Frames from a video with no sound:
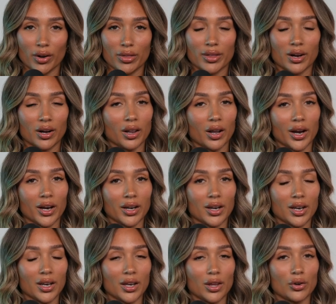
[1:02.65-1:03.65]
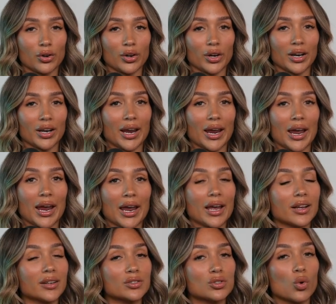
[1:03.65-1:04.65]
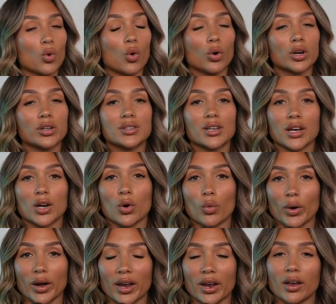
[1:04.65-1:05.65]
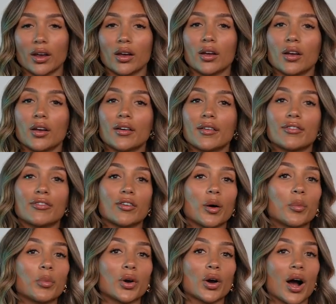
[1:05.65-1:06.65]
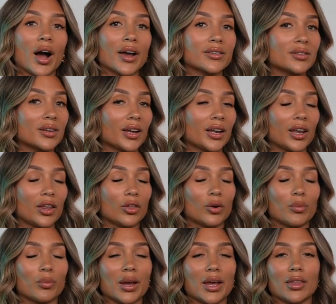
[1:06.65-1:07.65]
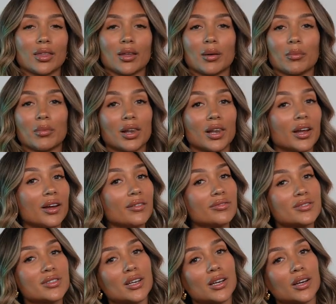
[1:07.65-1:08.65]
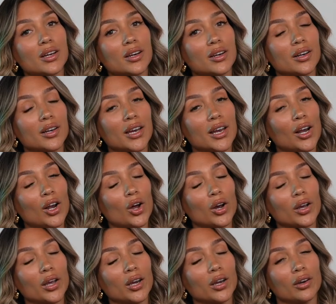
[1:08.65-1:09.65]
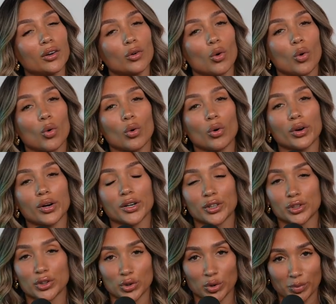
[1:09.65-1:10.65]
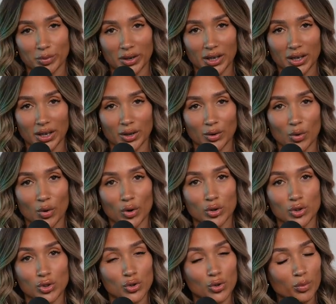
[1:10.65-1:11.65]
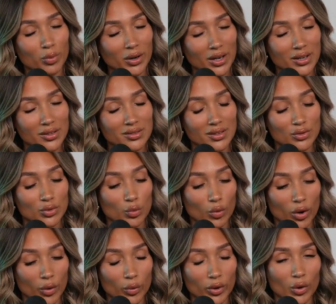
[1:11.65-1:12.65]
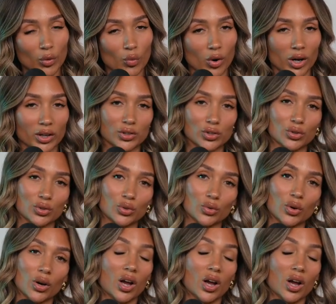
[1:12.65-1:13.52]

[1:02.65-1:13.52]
the client. It can either enhance or take away from their eyes. It can either make them lifted, elongated, or droopy. And droopiness is what we want to